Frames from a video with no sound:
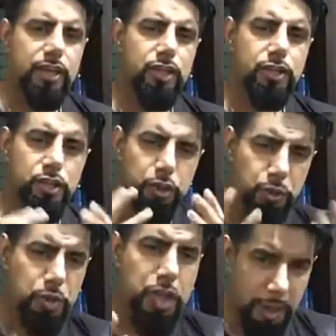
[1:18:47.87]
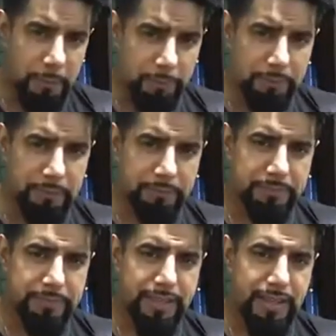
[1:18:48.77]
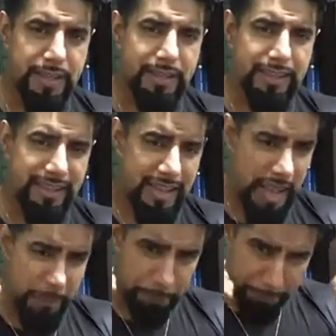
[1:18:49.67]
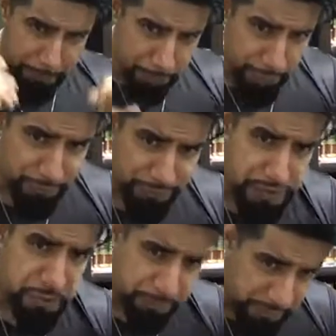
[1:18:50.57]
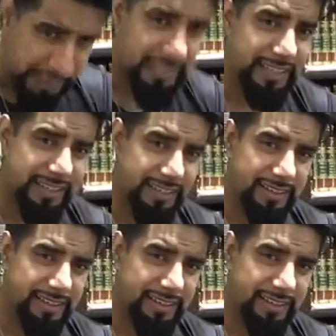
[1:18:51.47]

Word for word: You come and prove to me